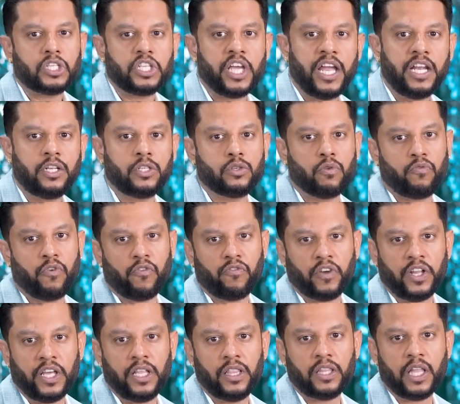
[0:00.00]
10 to
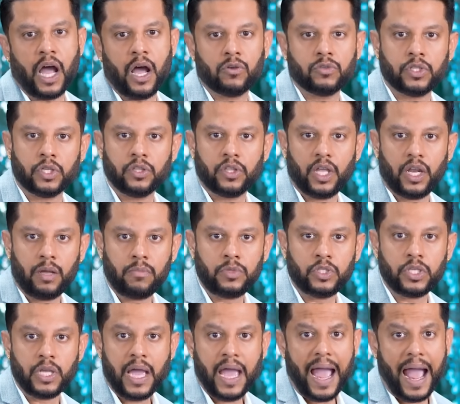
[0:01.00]
15,000
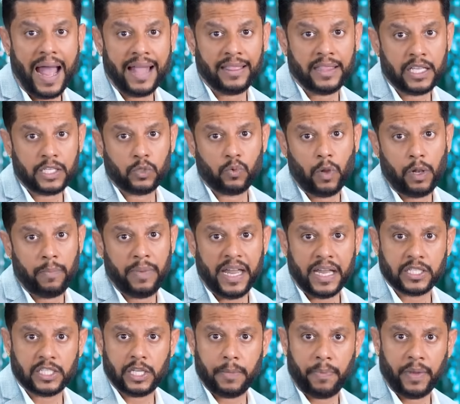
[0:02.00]
dirhams, and this will be
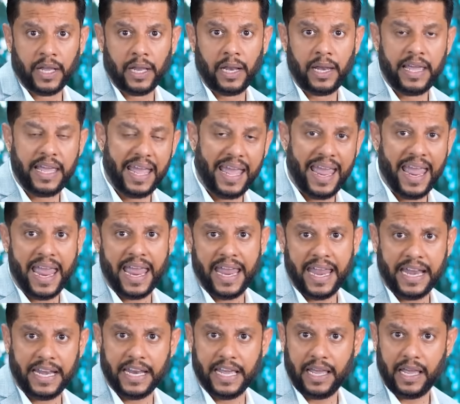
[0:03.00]
a typically
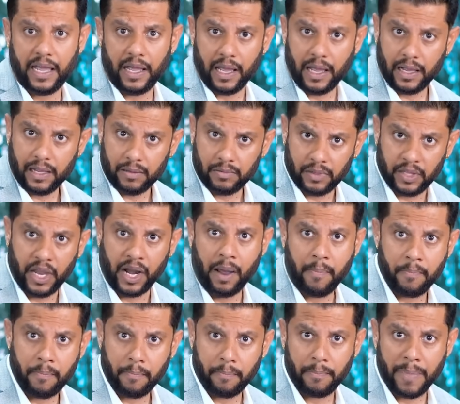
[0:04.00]
AED
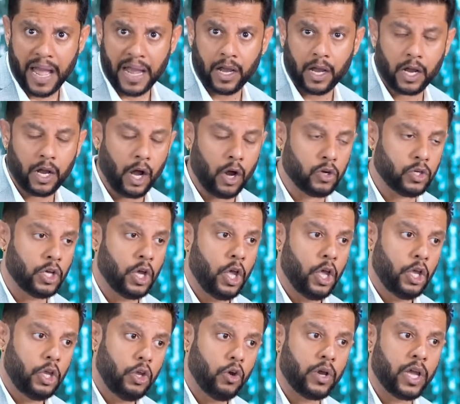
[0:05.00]
dirham bank account.
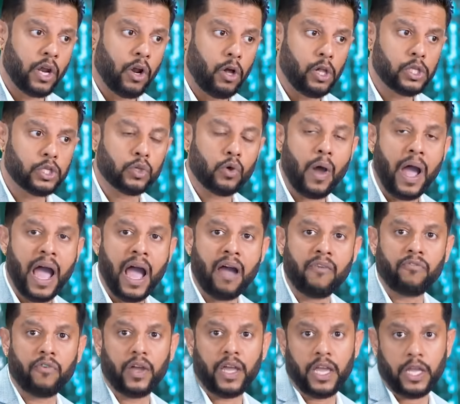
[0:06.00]
You can also
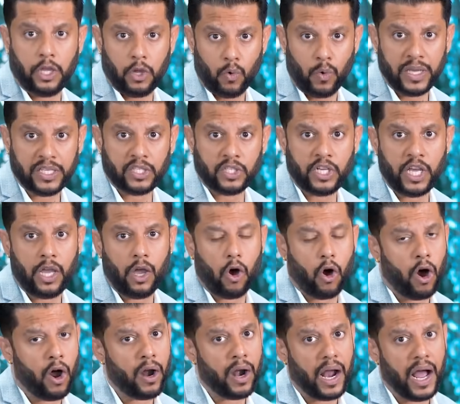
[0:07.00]
have a USD
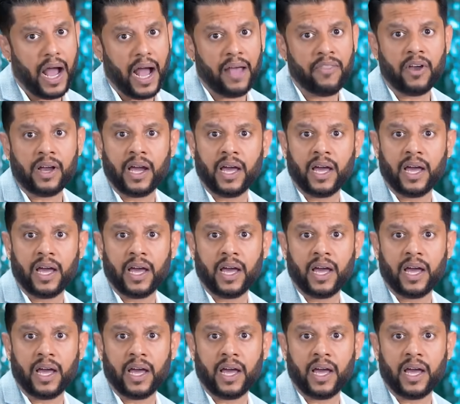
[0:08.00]
or other